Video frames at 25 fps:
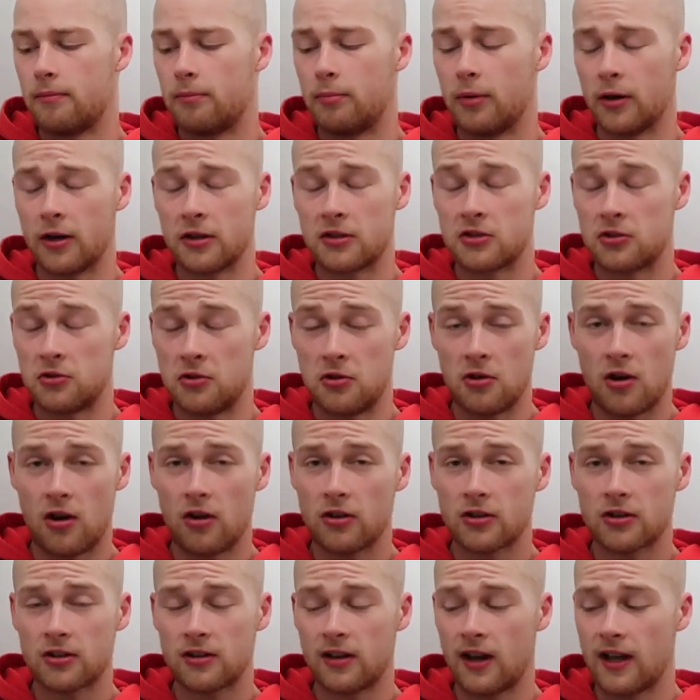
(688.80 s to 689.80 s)
but it's
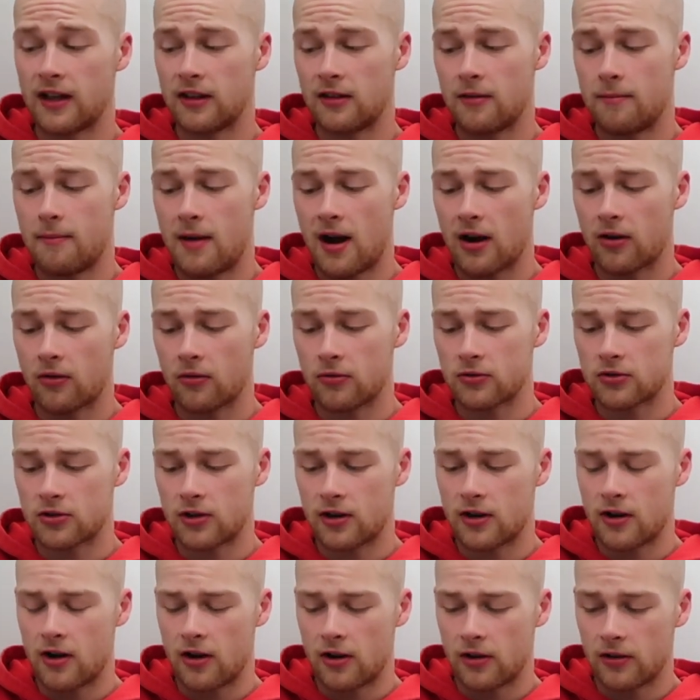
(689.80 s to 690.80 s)
not. Like the macros
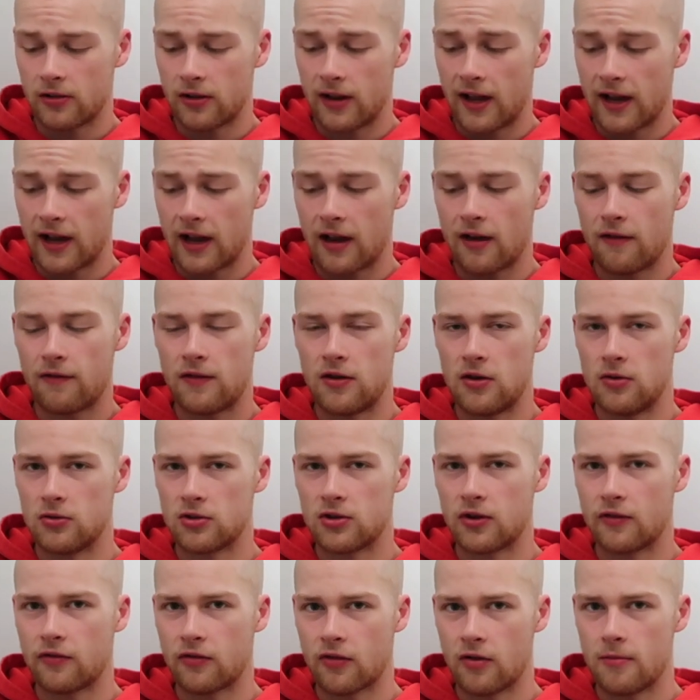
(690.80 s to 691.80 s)
on it are, like if you're
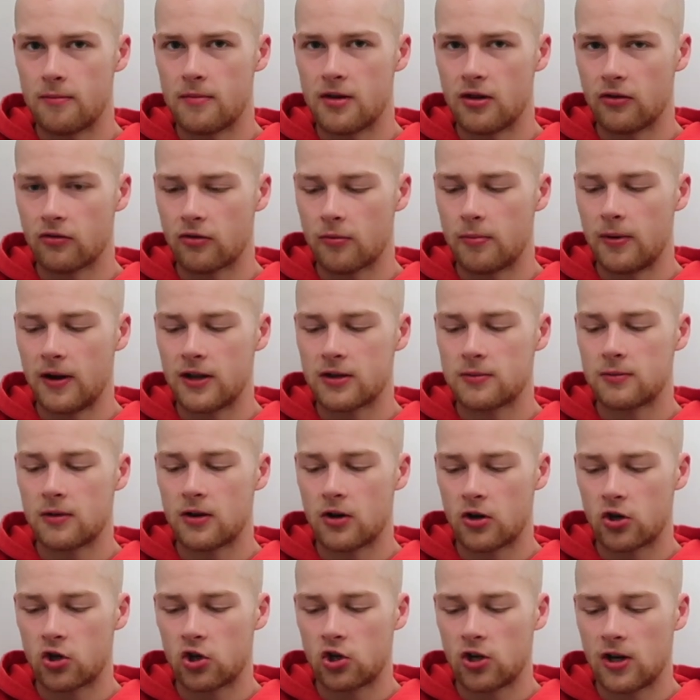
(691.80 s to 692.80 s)
using it for a meal
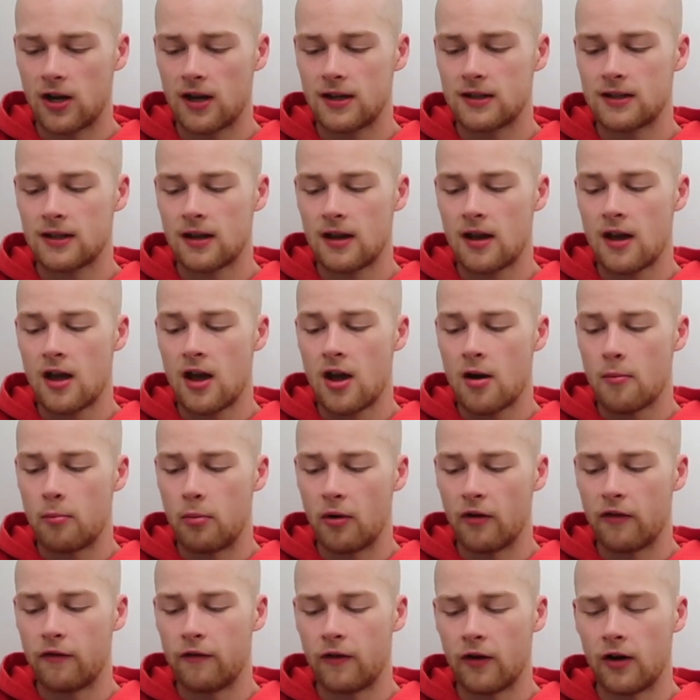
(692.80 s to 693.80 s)
replacement, are shit.
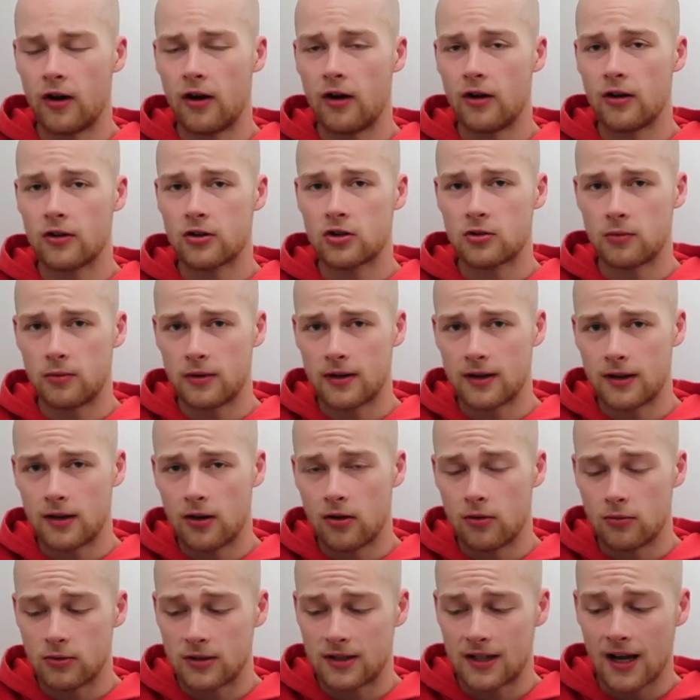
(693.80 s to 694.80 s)
But for someone
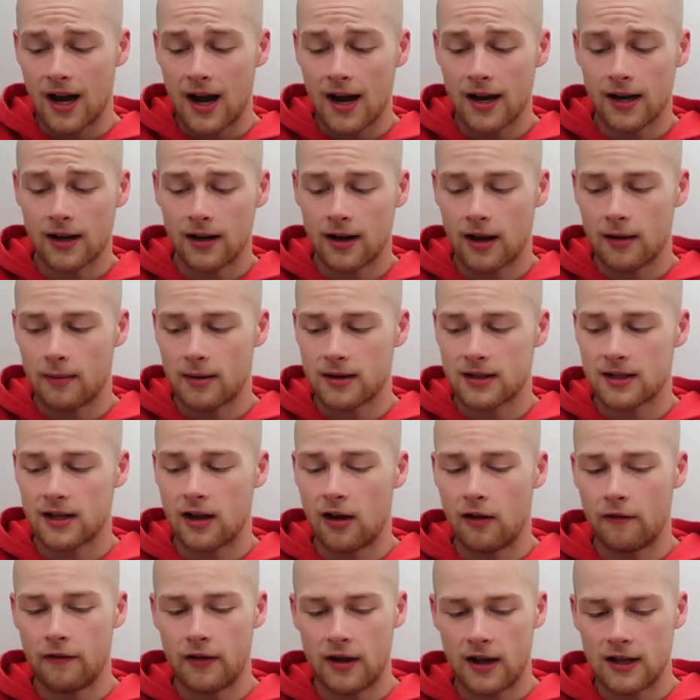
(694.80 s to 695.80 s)
who's dieting like
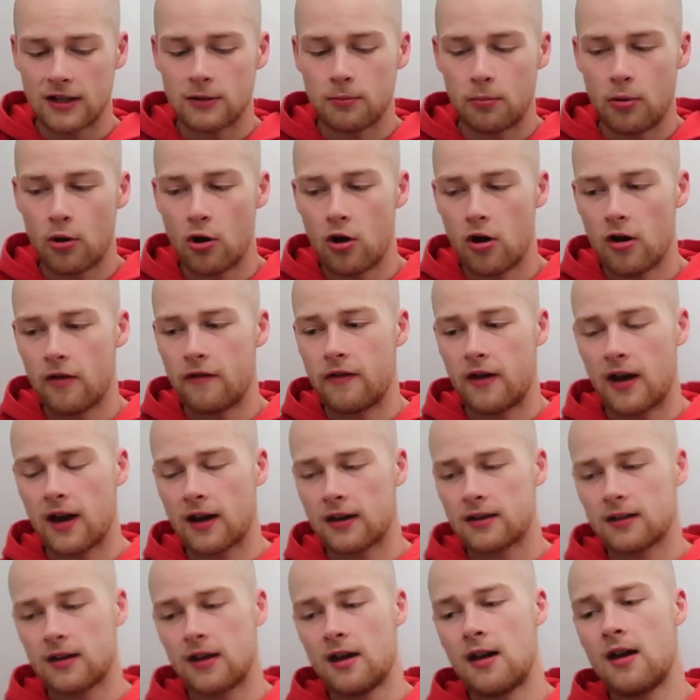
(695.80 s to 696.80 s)
myself, it's
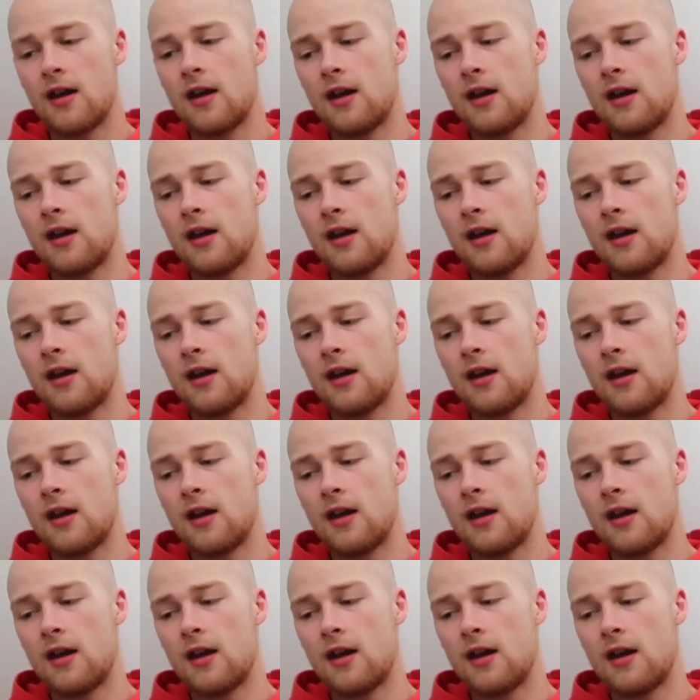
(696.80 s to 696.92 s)
perfect.